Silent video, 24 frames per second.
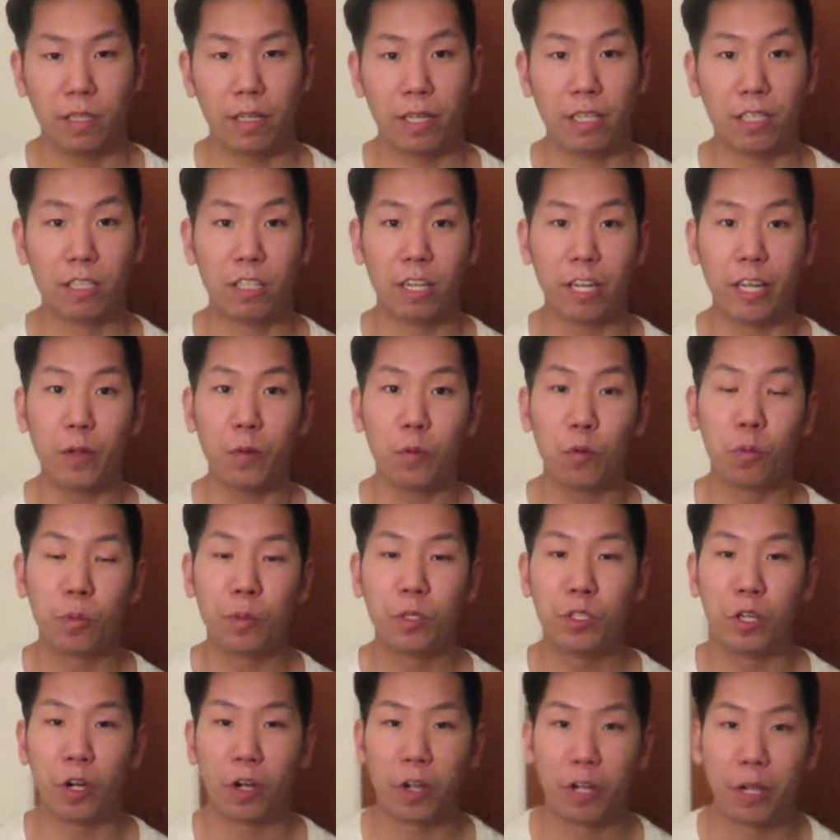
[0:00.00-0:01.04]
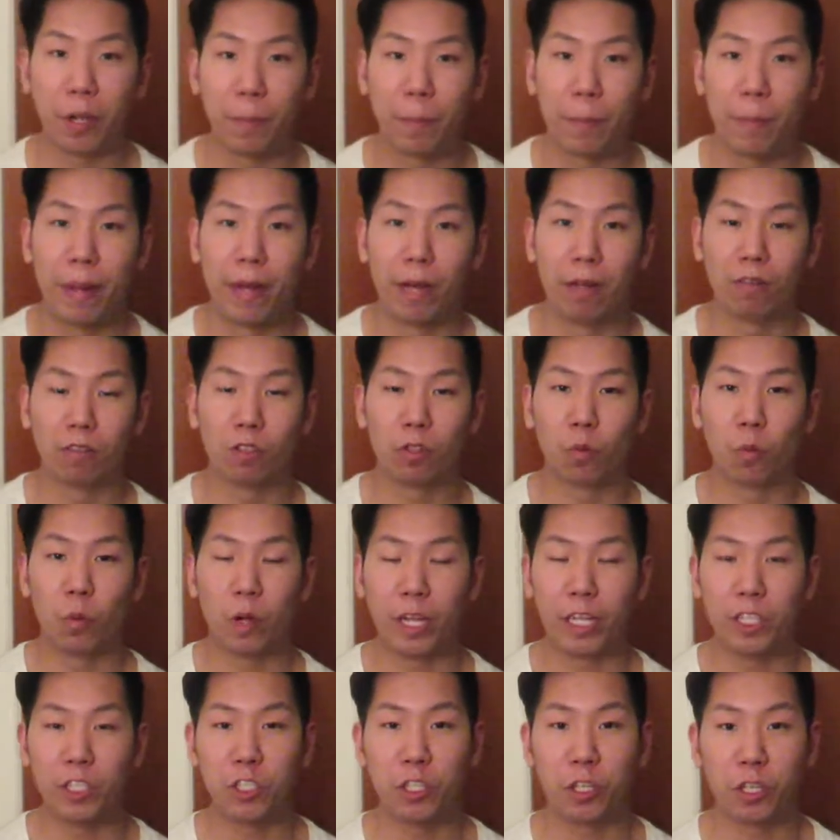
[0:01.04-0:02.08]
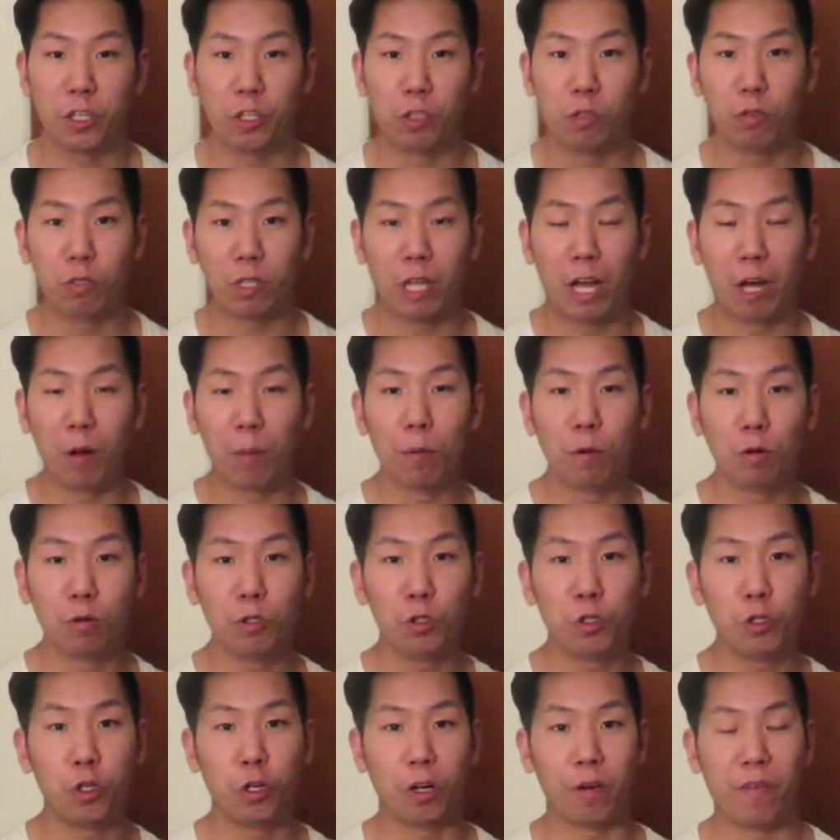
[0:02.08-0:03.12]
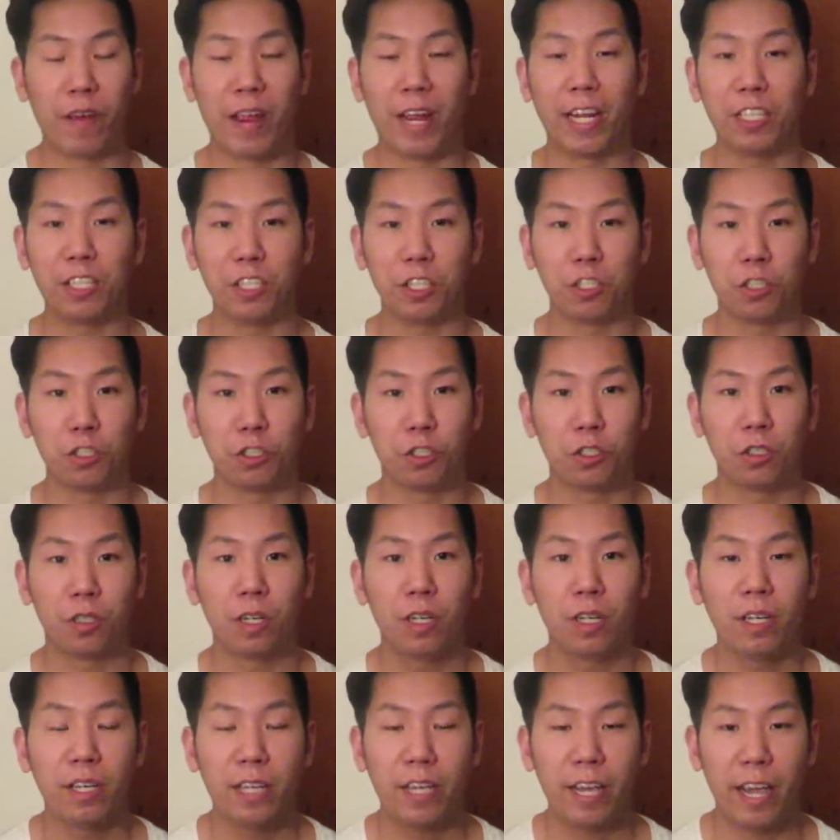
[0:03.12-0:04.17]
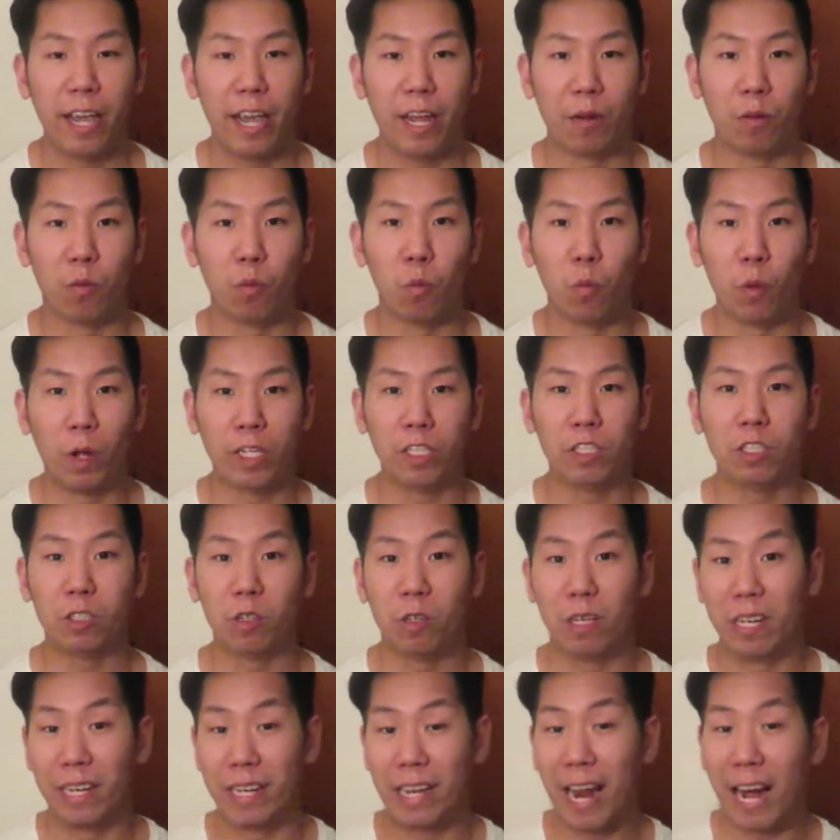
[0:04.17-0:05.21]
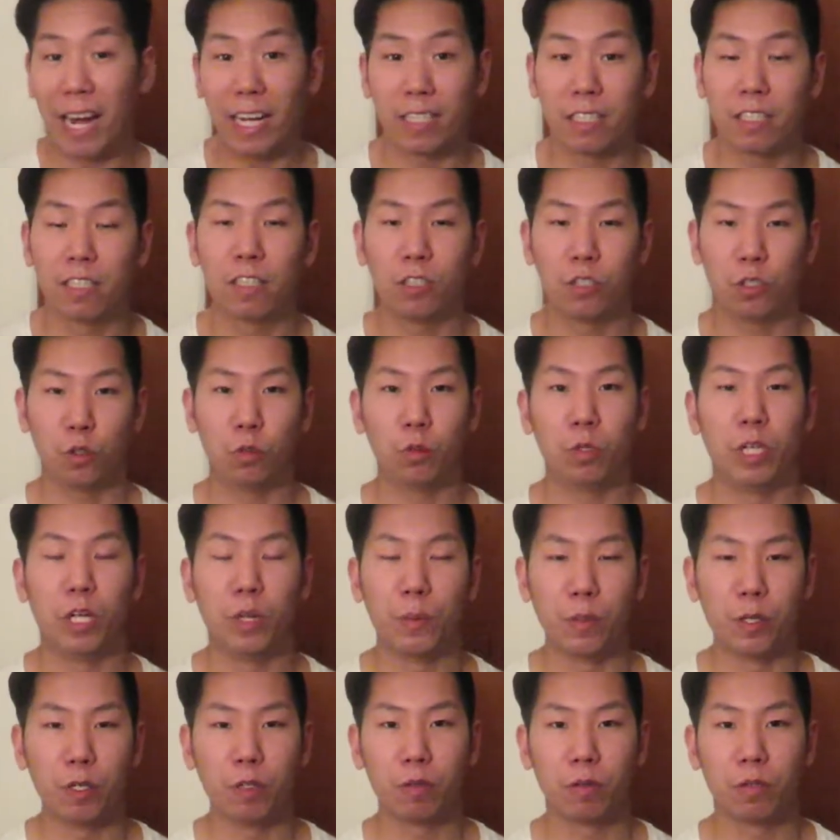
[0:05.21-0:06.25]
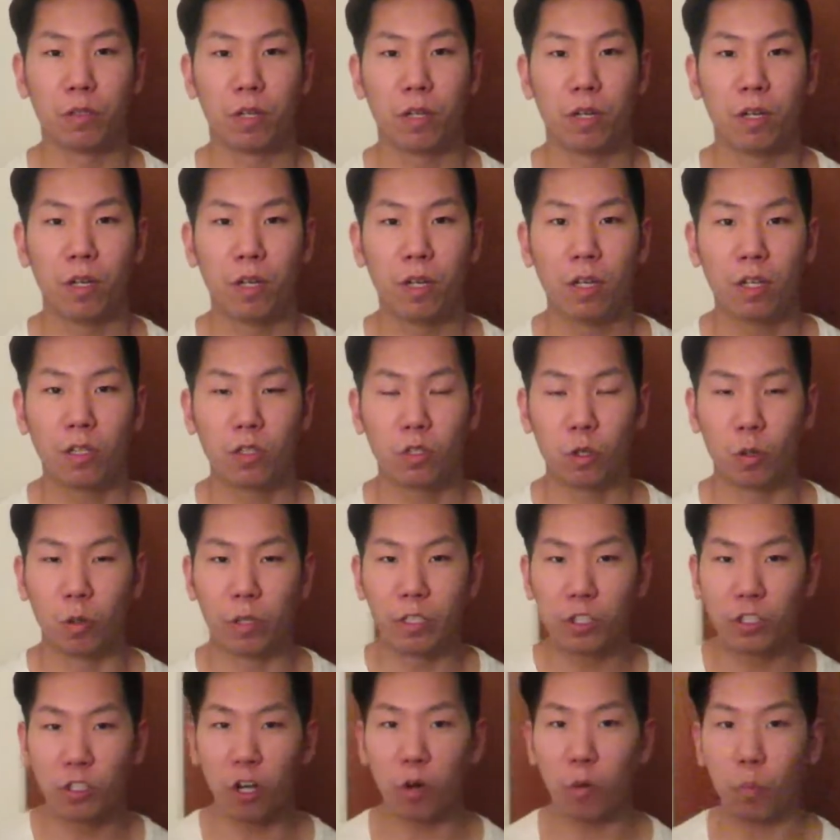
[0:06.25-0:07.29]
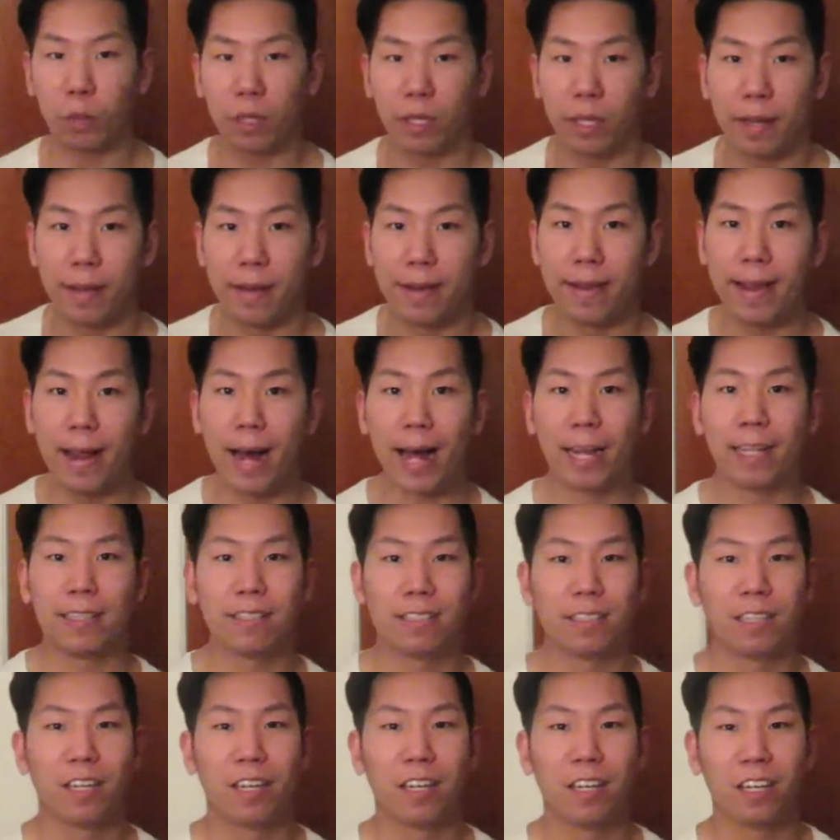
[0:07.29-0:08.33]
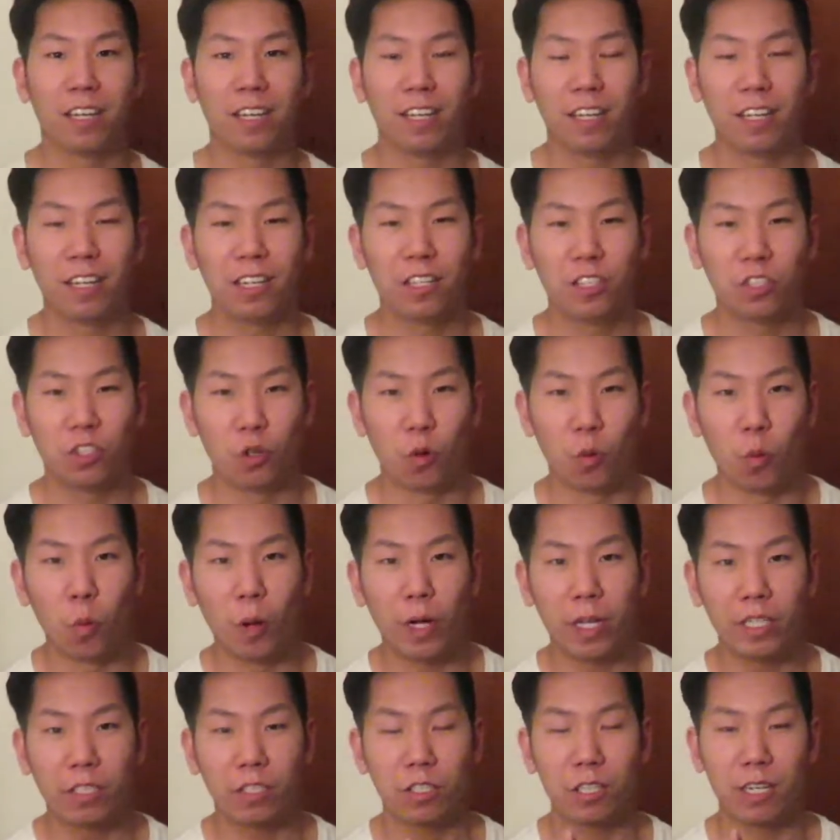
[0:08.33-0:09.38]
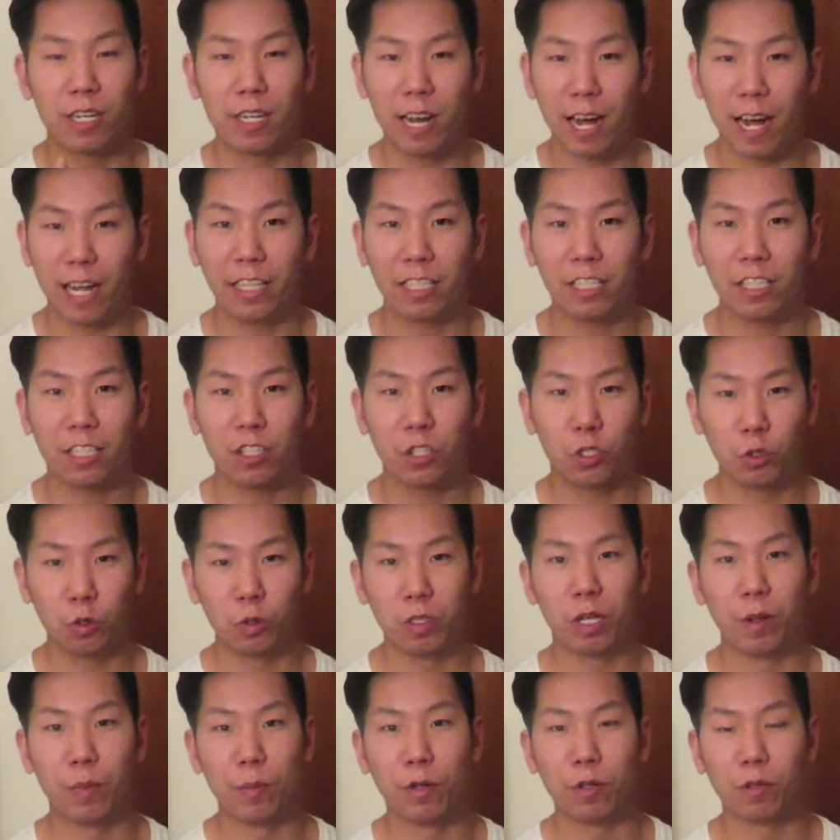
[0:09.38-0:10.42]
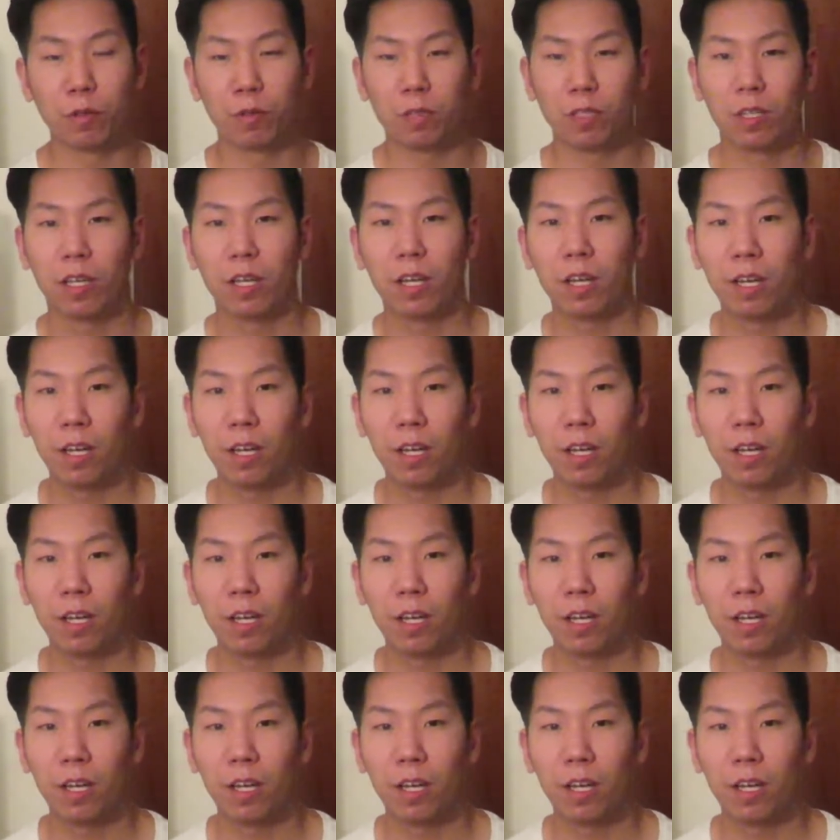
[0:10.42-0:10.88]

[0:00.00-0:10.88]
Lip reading: And today we'll be talking about the ways you can use elbows to your advantage, and when to not use elbows. So let's start with the not. So when to not use elbows.